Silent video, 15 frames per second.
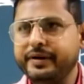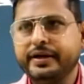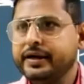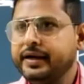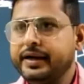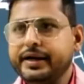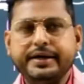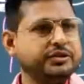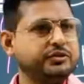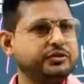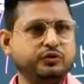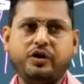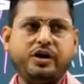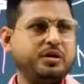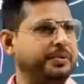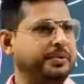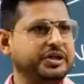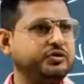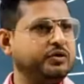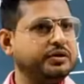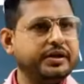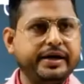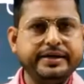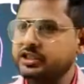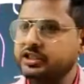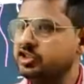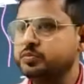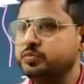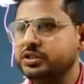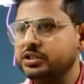It is not based on the
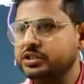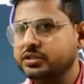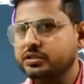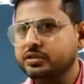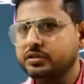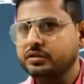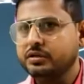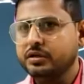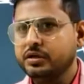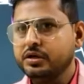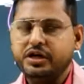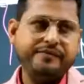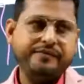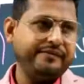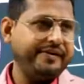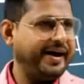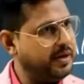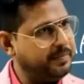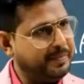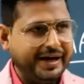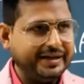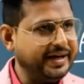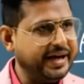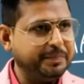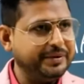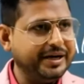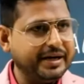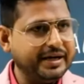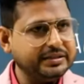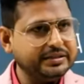ISP. If I buy the IP
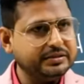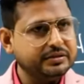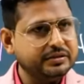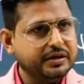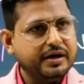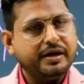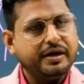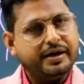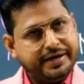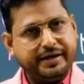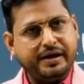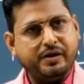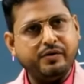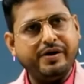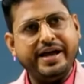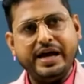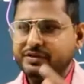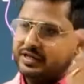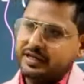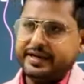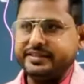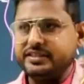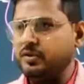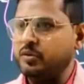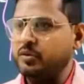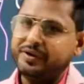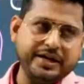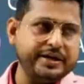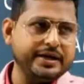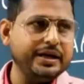address, right now I have the connection from
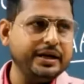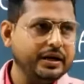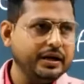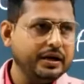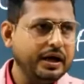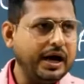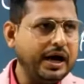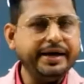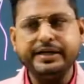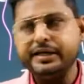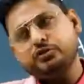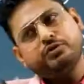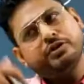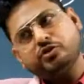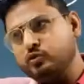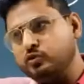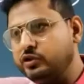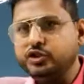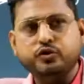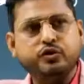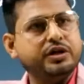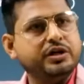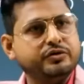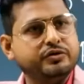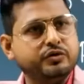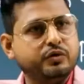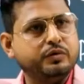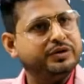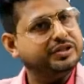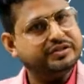Airtel, I can switch to the U also
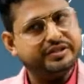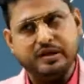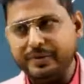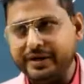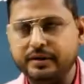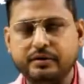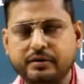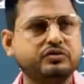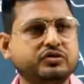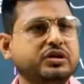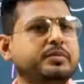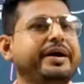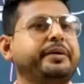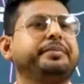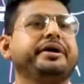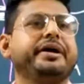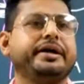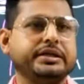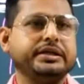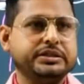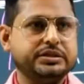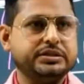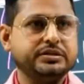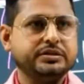with the same IP address.